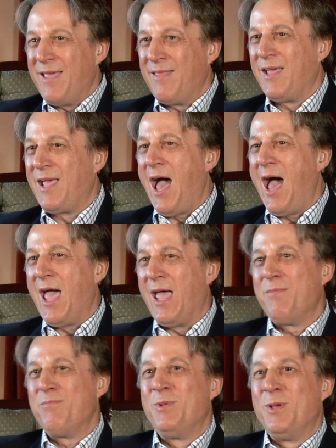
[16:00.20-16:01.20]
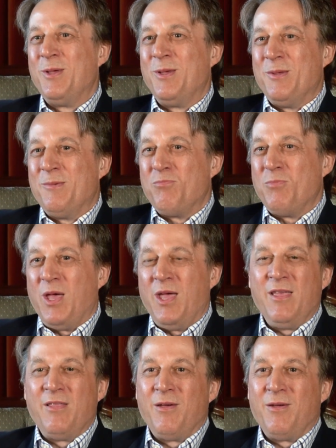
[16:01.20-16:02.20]
the game
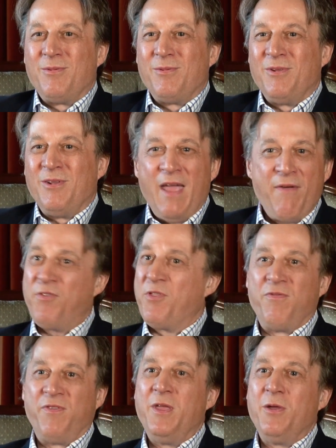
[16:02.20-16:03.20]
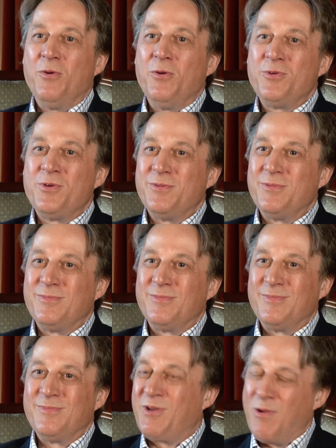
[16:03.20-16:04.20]
either left the field
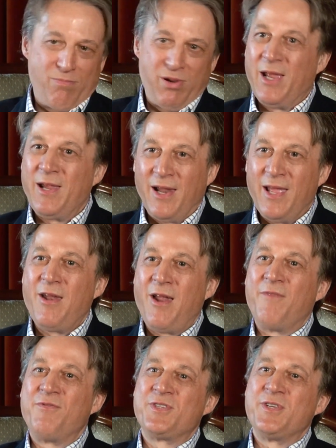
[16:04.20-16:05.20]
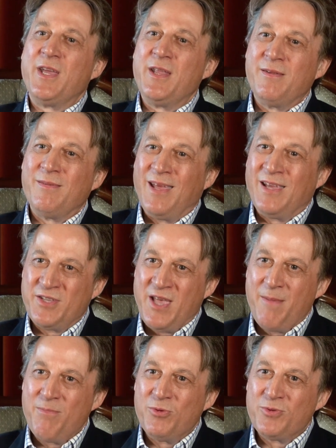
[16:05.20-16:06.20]
completely, and I've seen
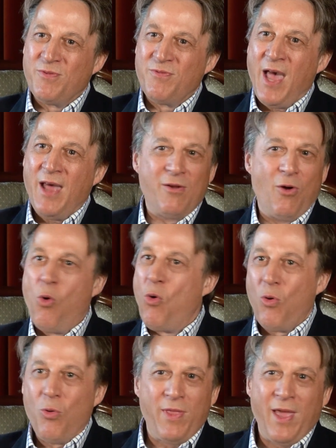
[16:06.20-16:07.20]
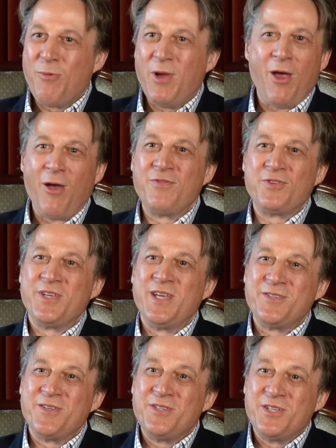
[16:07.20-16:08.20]
examples of that, or they went
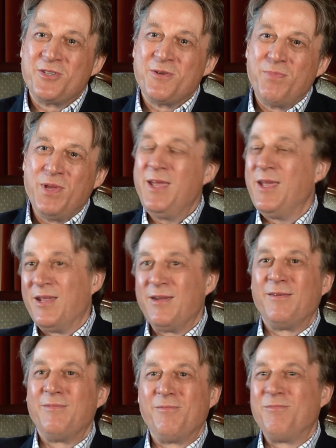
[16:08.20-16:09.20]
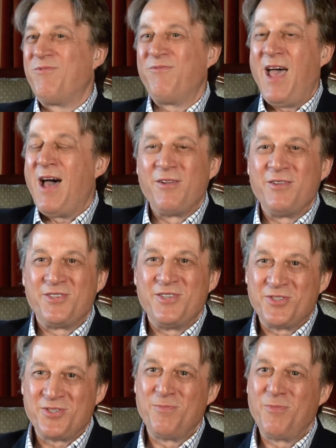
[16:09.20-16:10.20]
overseas and disappeared and found a
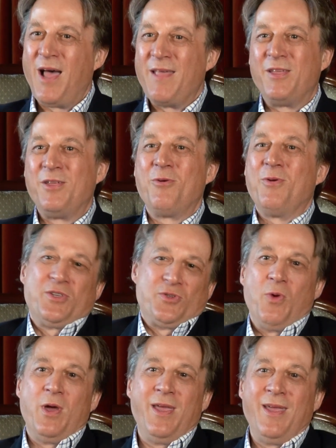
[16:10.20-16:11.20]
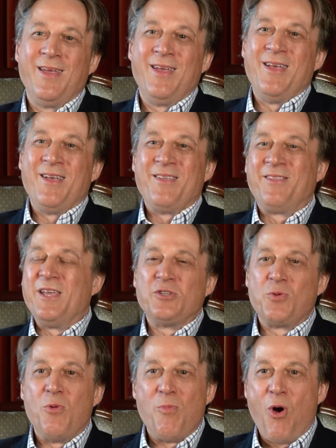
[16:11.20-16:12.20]
system like the US where things
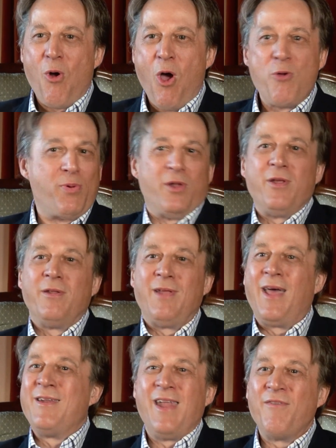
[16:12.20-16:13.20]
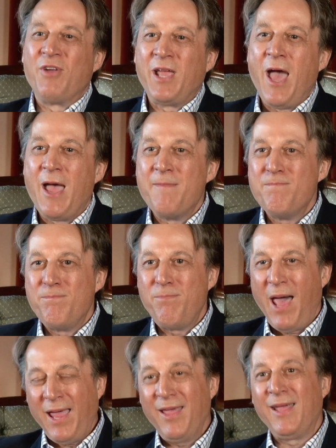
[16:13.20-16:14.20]
were more open and never came
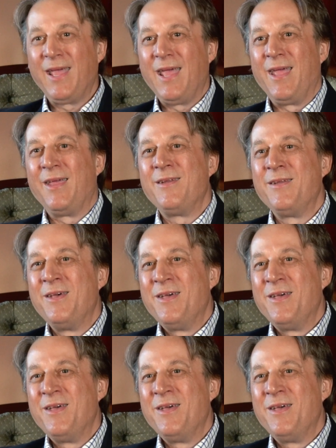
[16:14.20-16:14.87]
back again.